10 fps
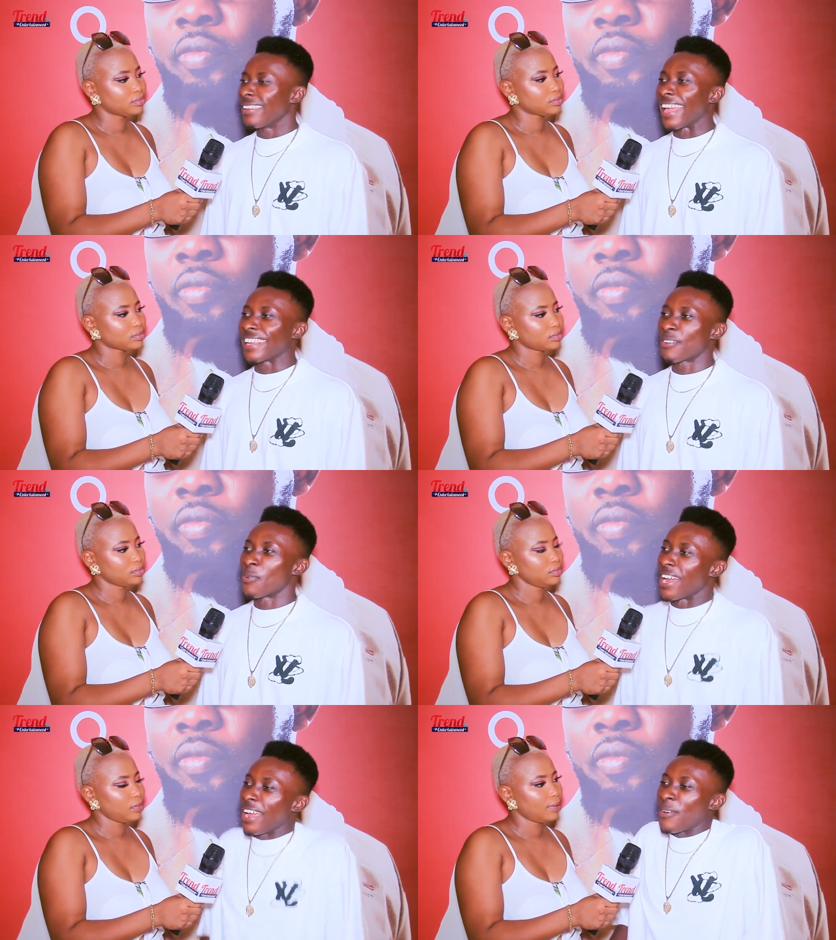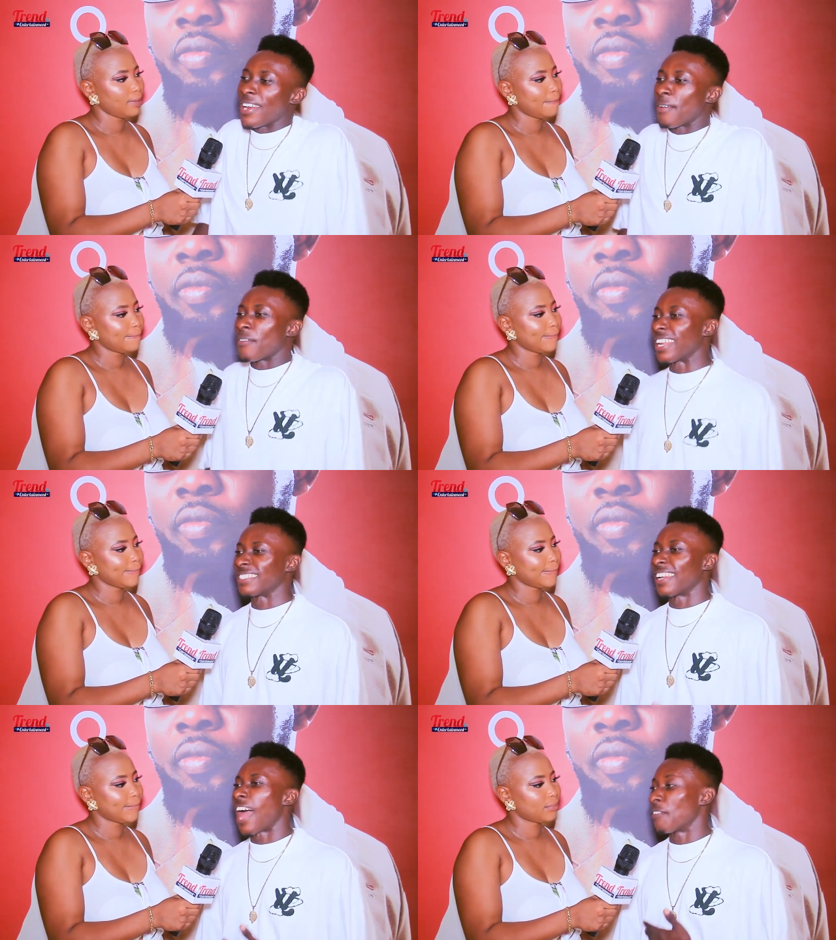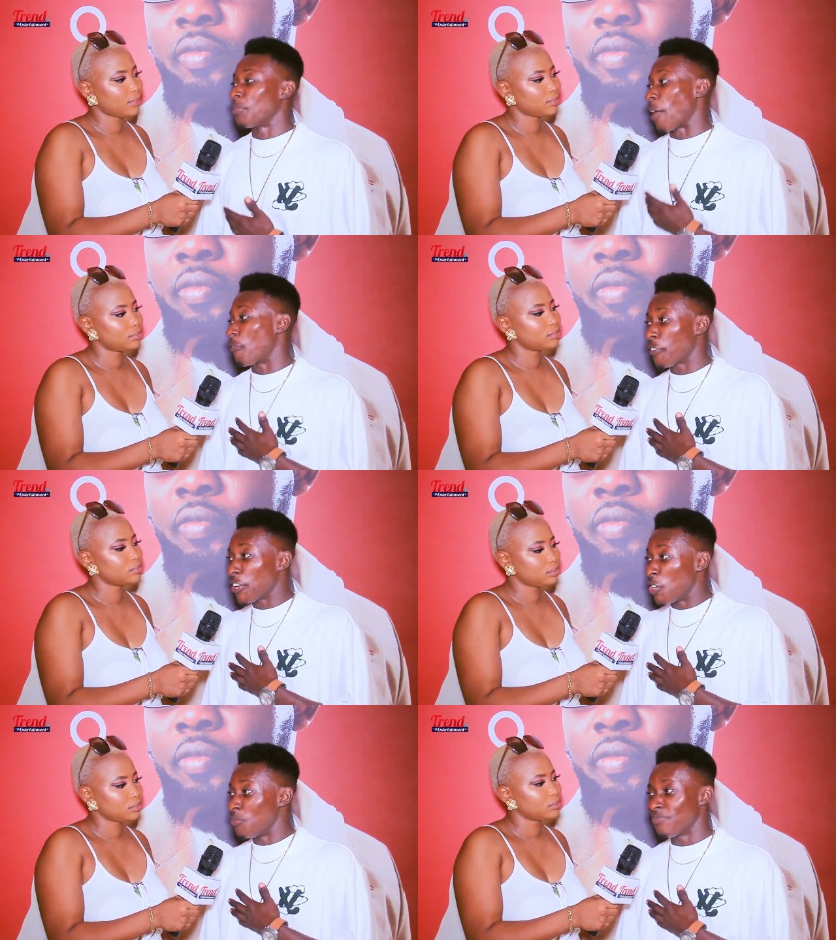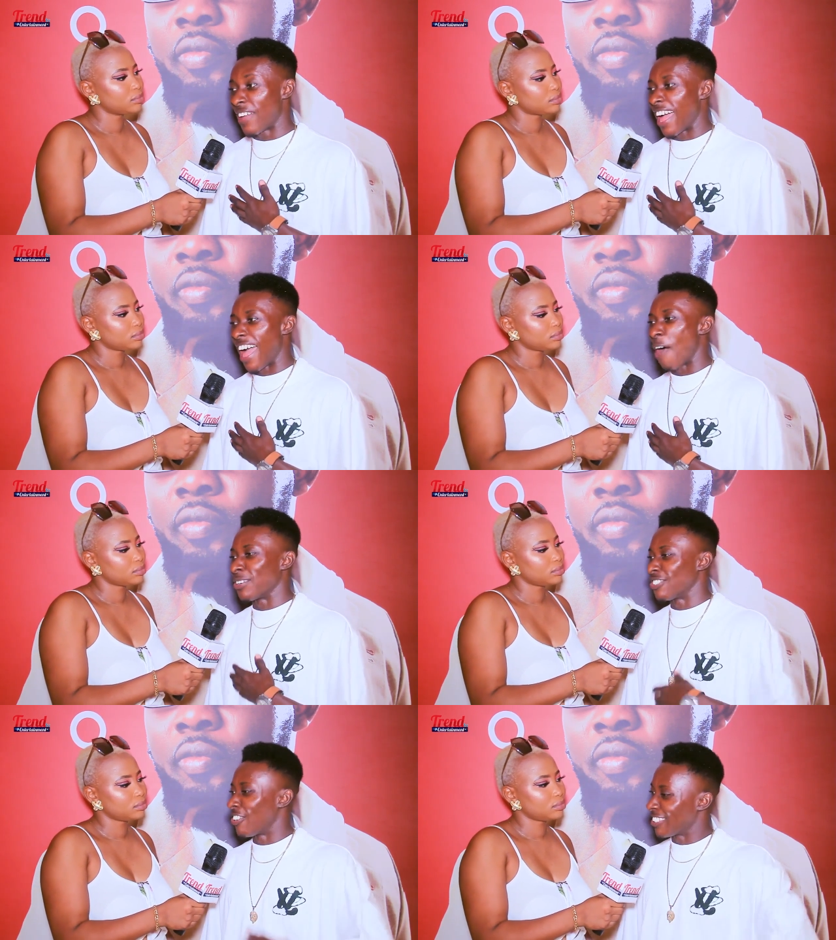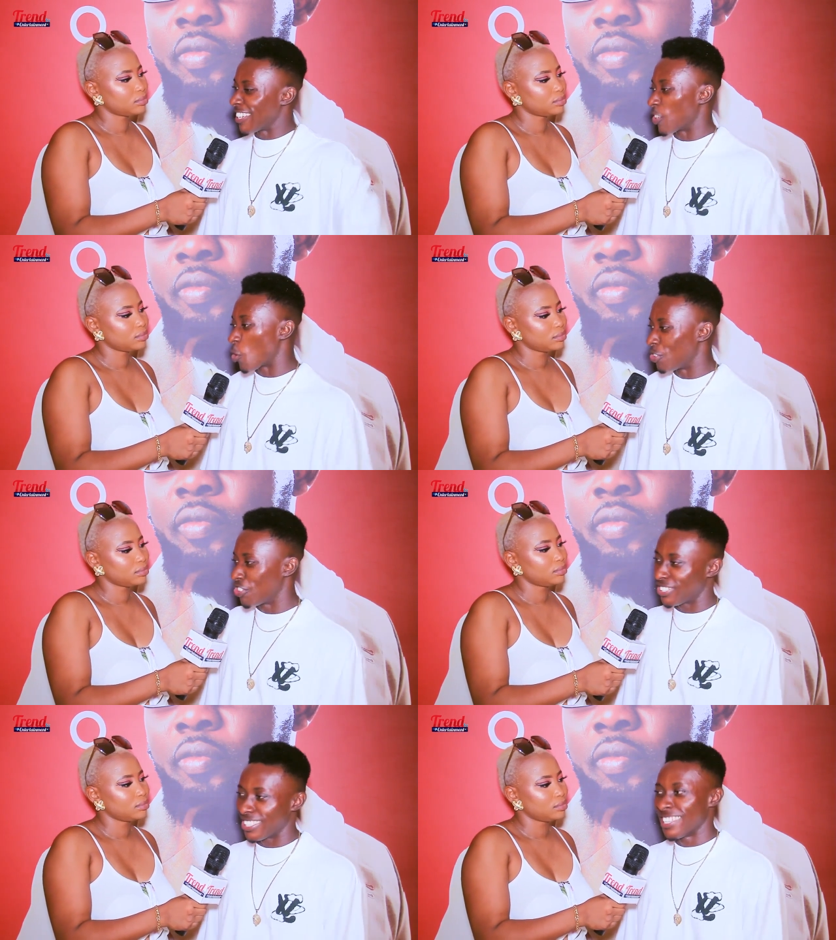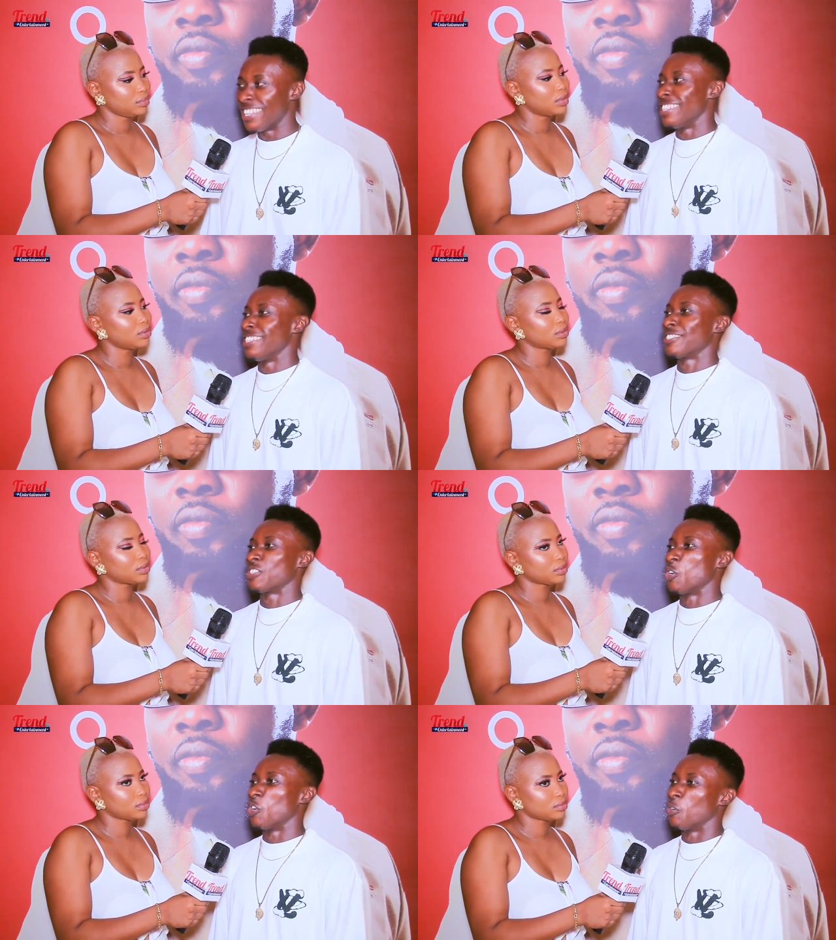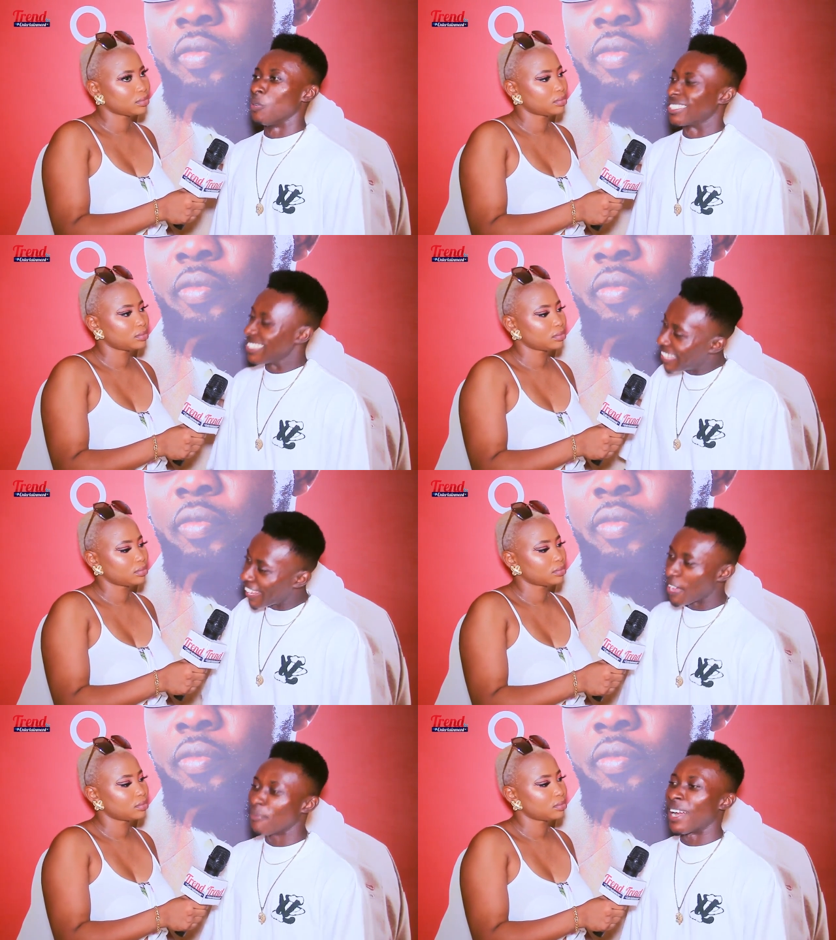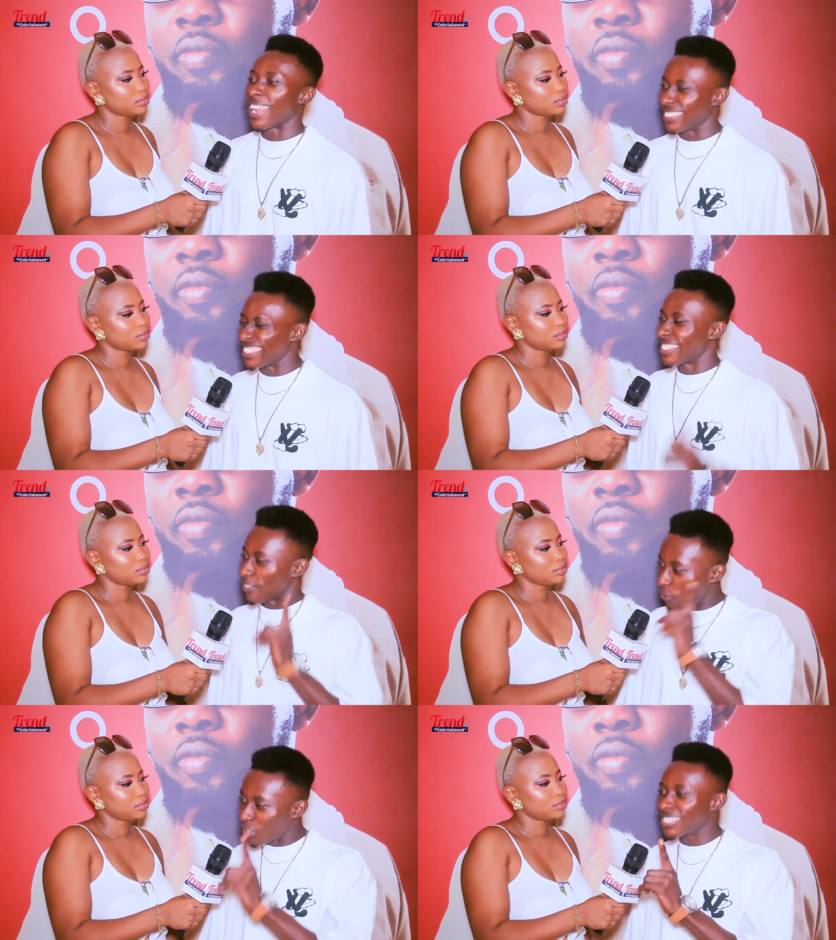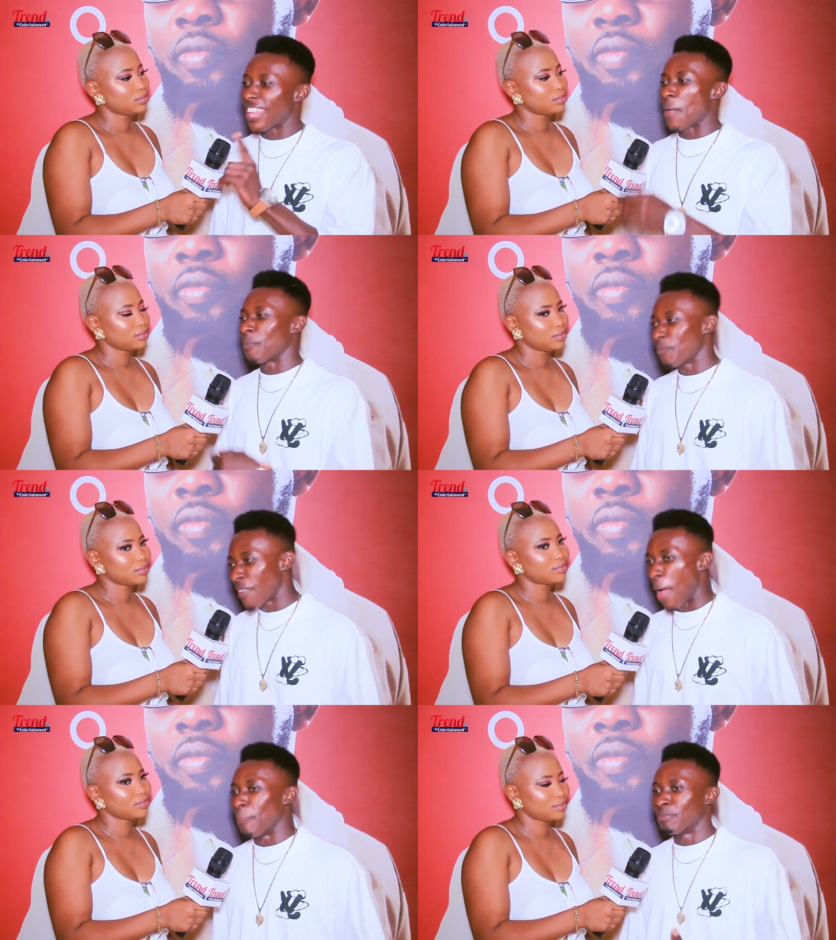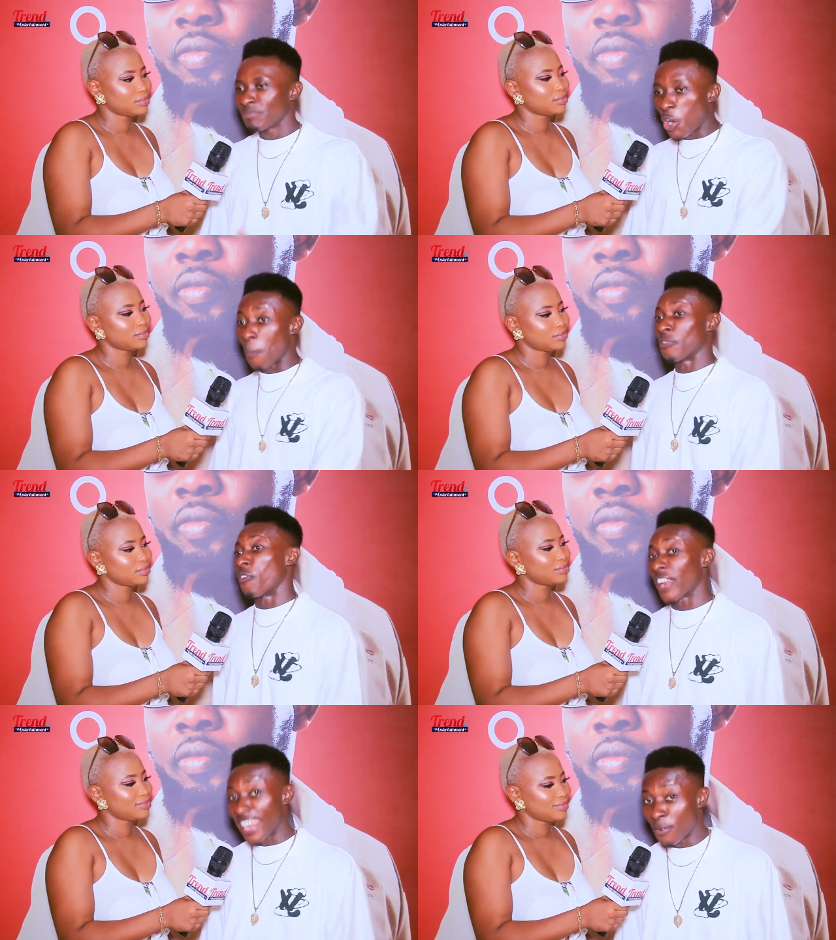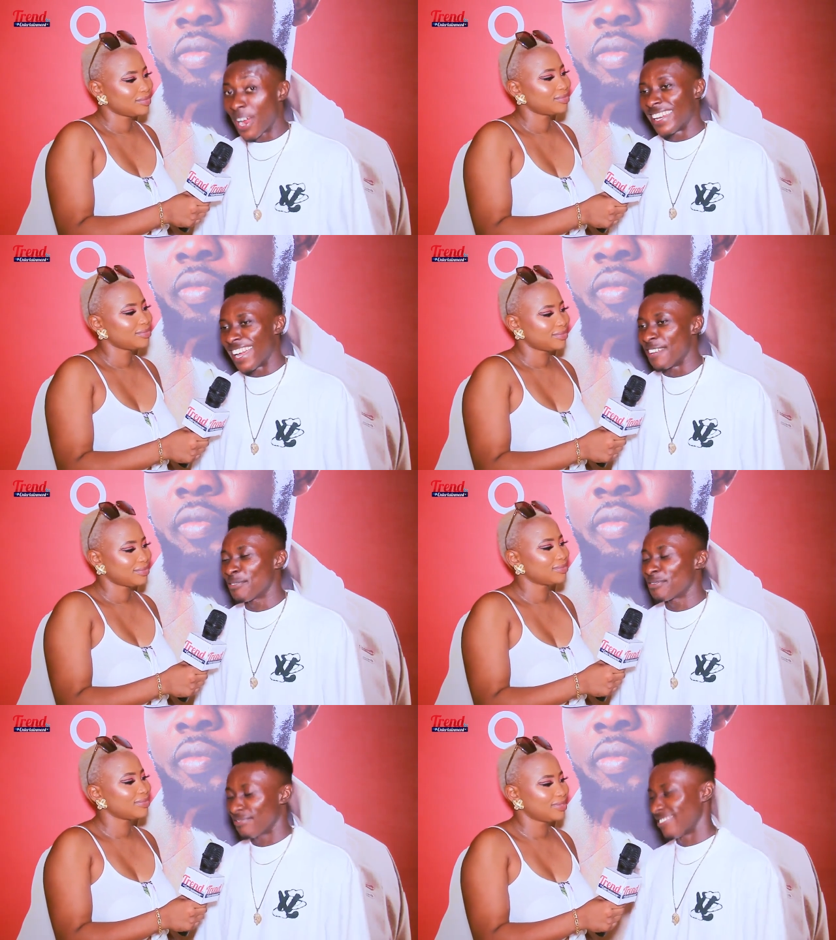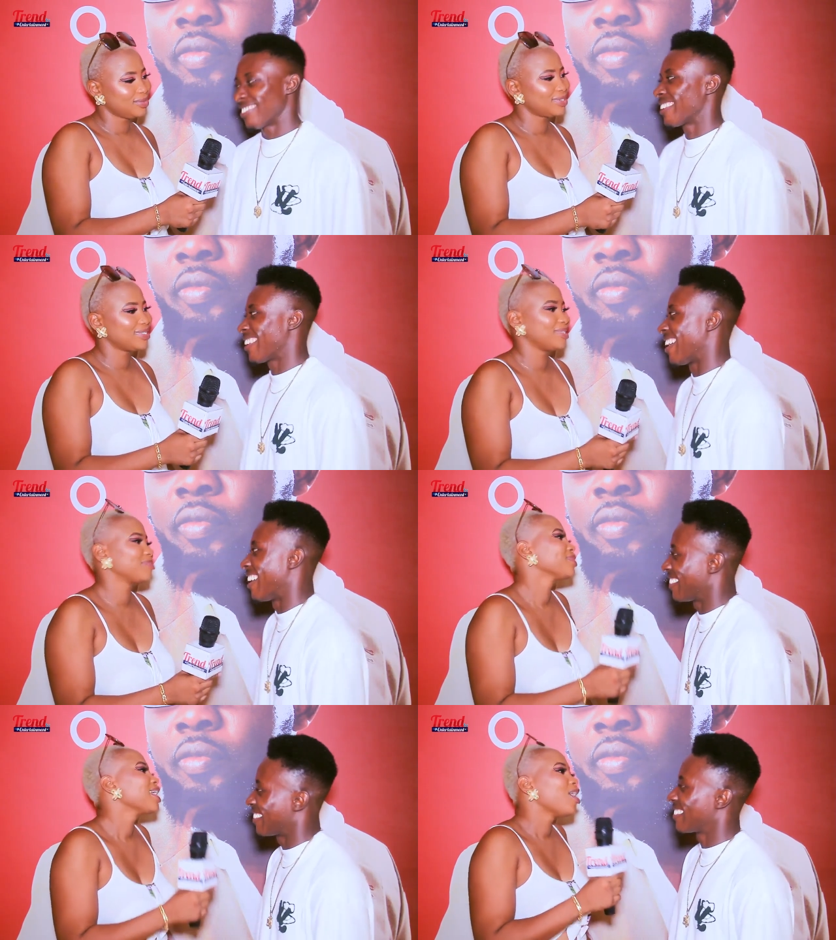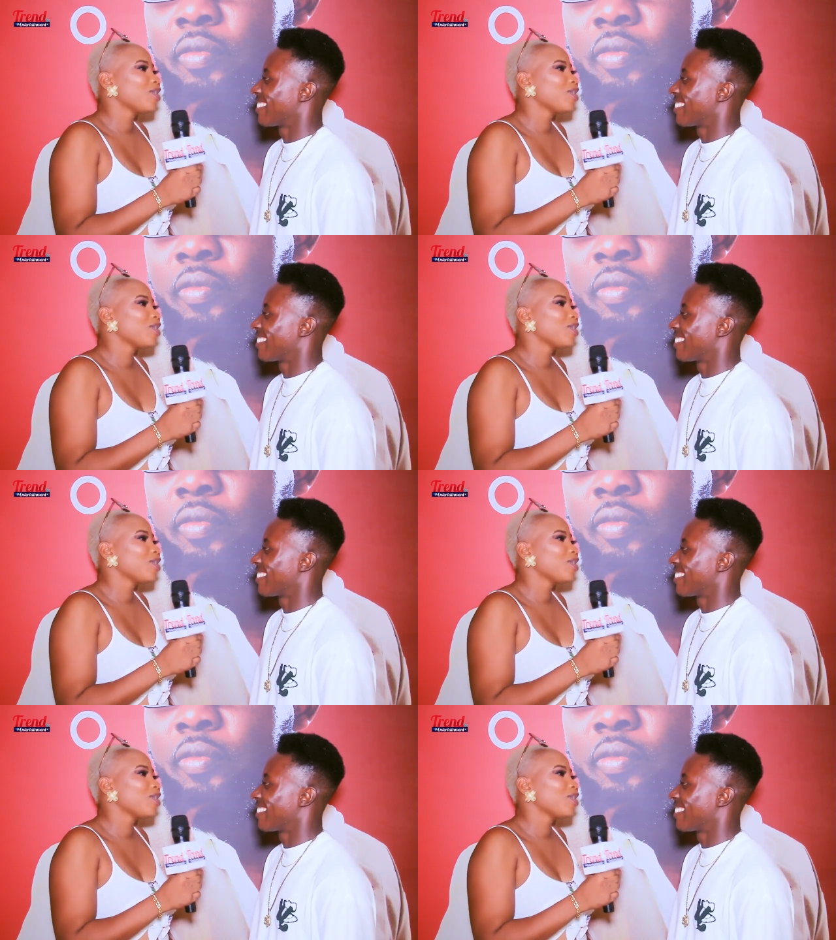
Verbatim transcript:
Speaker 1: like when I started having my freedom, I was not in the country. So since I came back, I said this is the first time I'm coming for AY Live. Yeah.